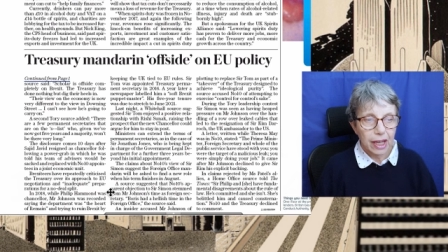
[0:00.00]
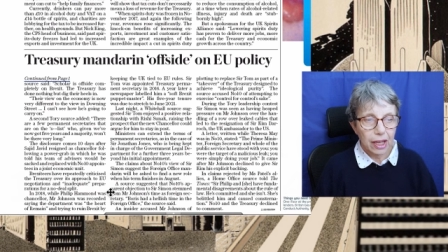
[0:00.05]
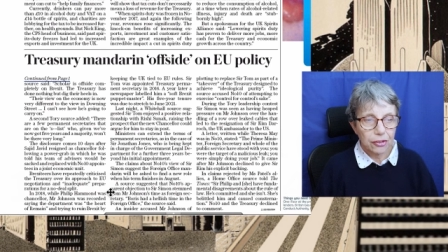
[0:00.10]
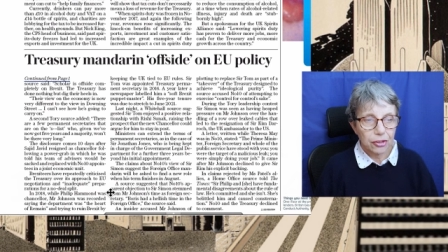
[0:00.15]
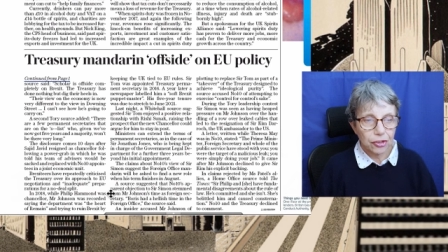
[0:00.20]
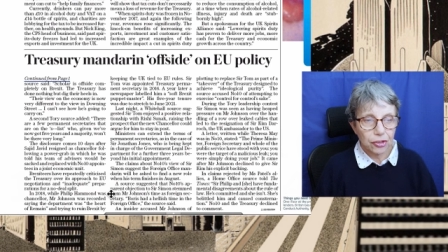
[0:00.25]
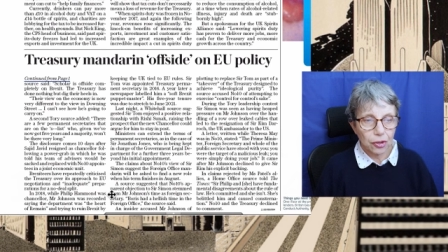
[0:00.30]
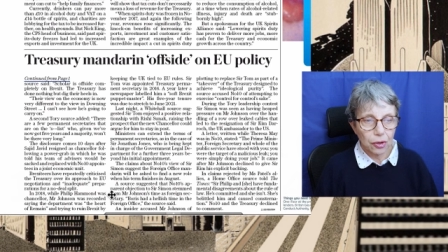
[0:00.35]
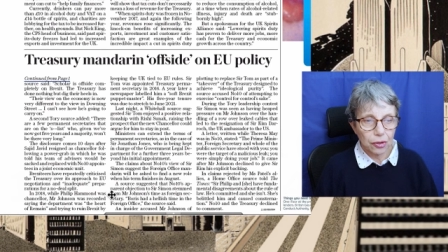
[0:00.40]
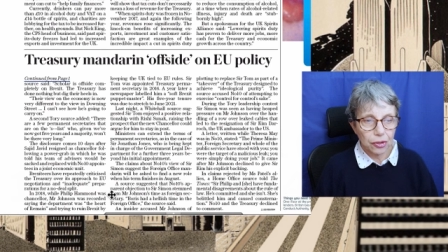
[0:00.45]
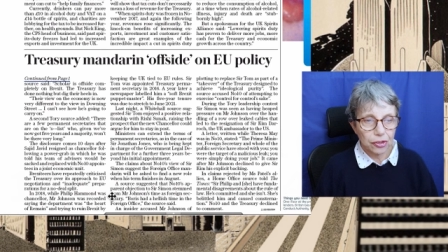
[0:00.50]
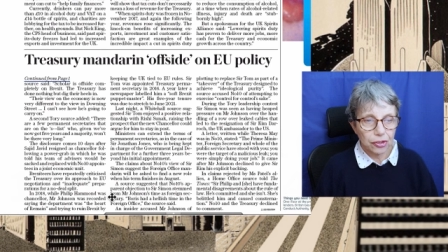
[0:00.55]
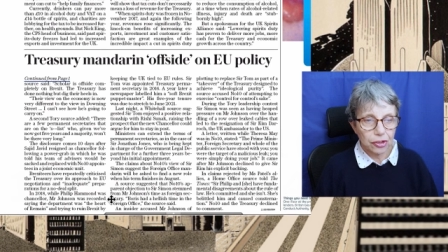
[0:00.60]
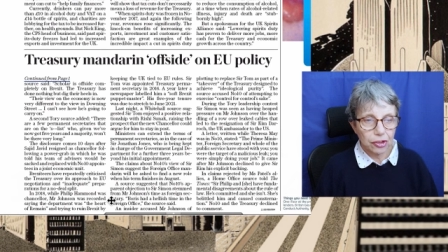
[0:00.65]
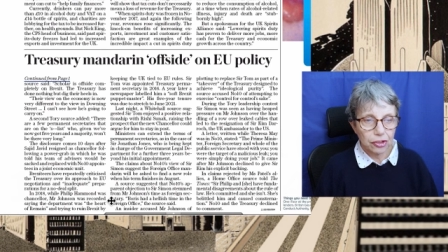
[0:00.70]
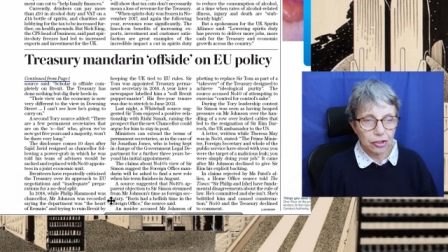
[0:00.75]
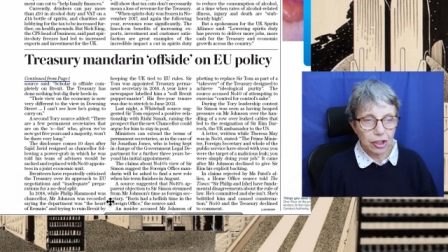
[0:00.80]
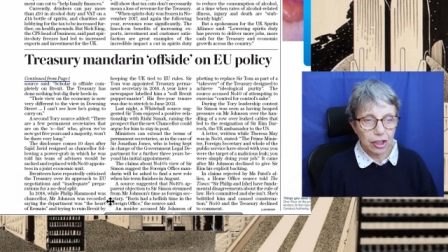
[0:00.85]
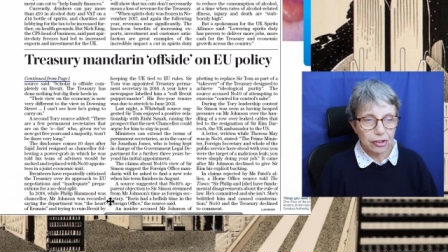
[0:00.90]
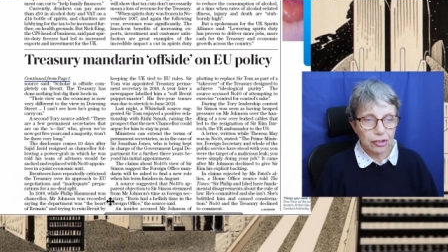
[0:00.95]
A source
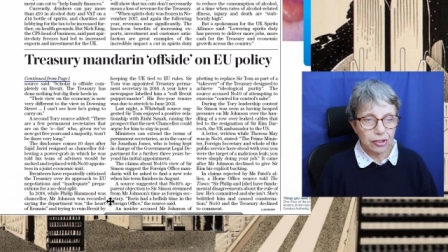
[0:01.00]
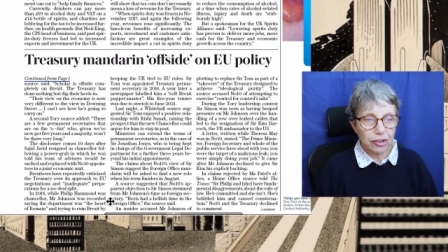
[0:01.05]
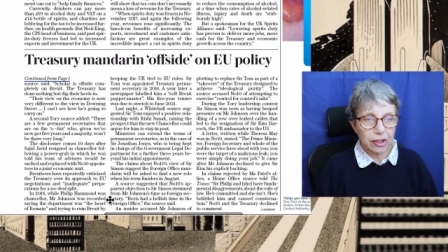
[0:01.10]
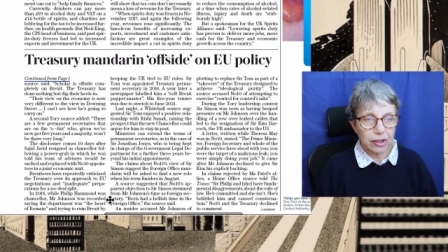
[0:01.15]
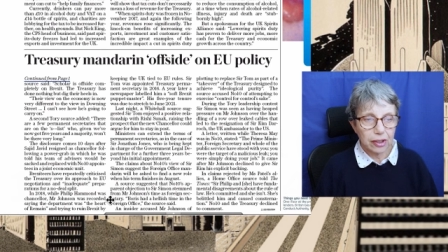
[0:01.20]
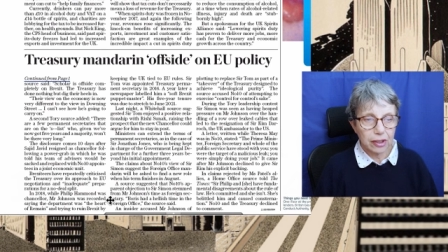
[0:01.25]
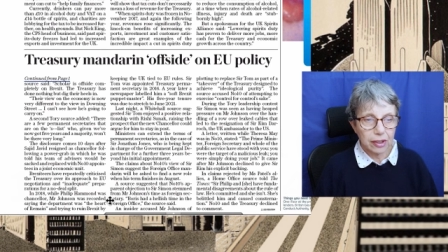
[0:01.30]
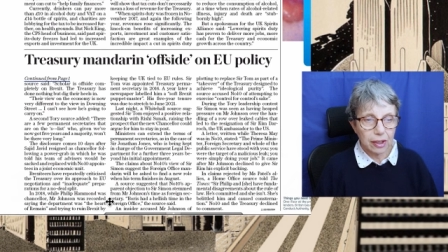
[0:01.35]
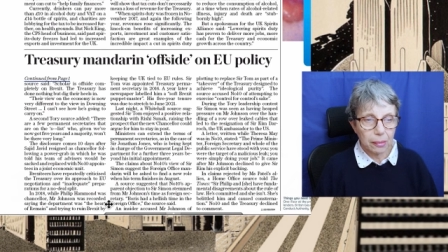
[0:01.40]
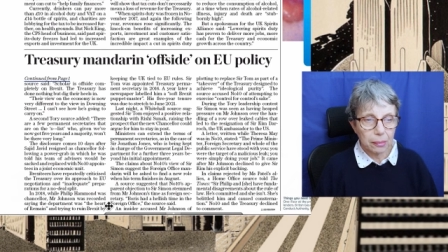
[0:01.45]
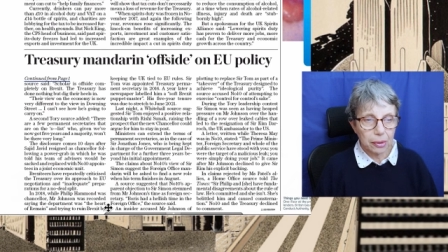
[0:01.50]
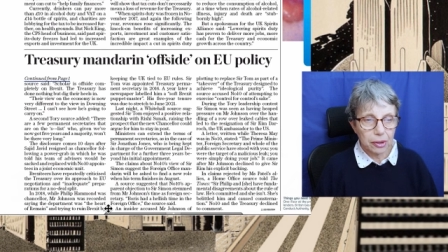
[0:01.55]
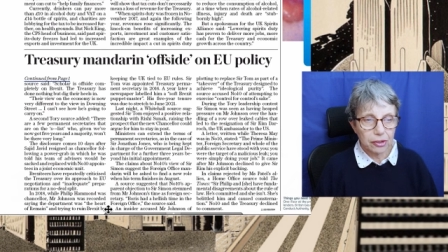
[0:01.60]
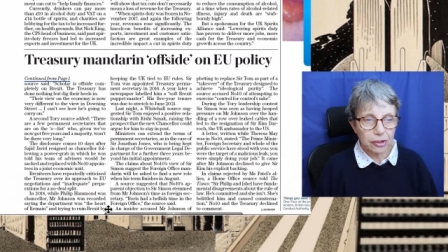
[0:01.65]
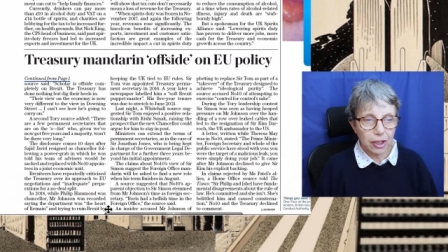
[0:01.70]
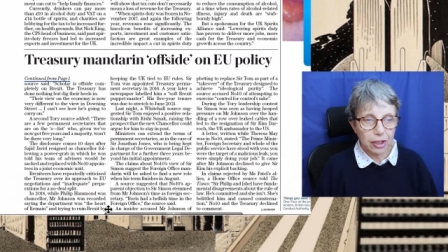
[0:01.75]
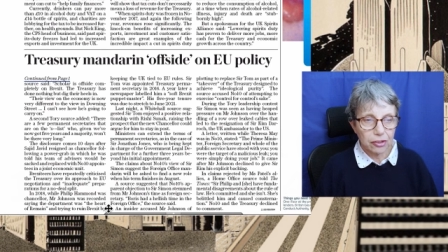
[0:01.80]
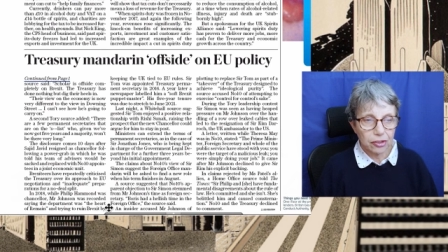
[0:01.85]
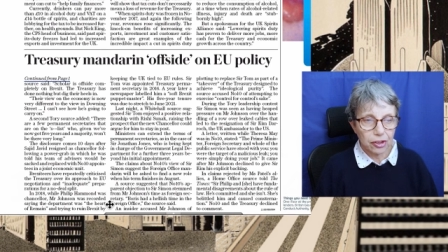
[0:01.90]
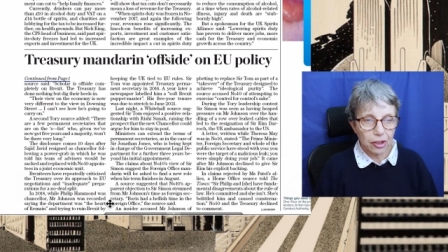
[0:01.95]
suggested that Number
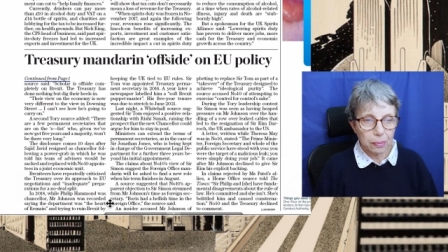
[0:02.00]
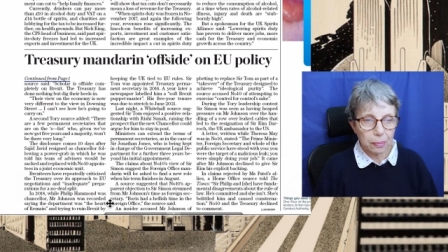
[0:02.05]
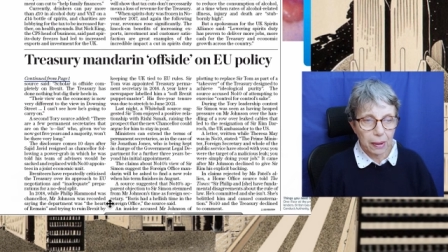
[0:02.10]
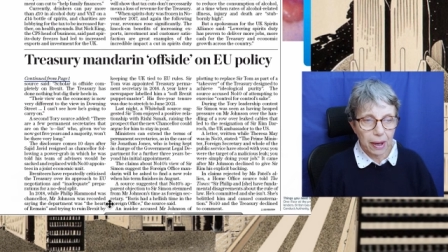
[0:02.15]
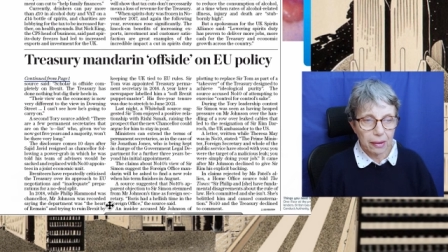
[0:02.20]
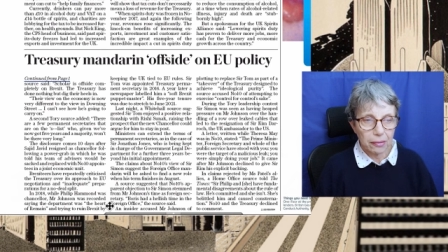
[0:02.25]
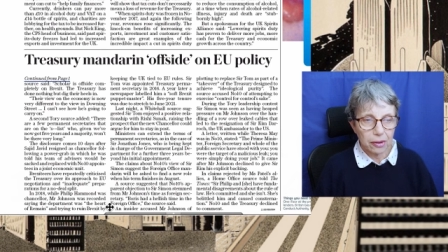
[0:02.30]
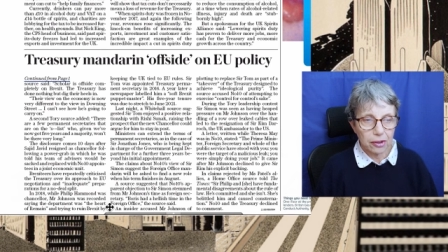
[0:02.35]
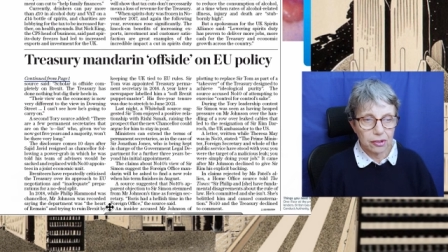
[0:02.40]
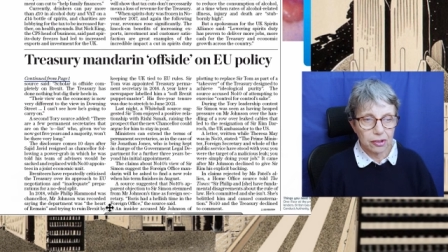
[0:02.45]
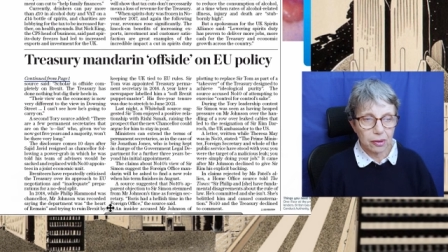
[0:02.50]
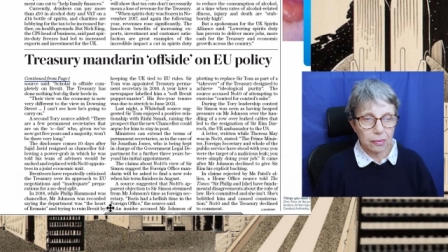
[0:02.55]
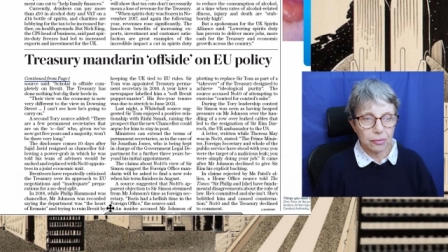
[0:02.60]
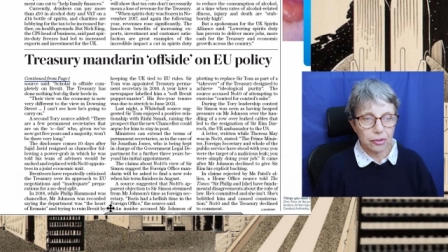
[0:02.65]
10's apparent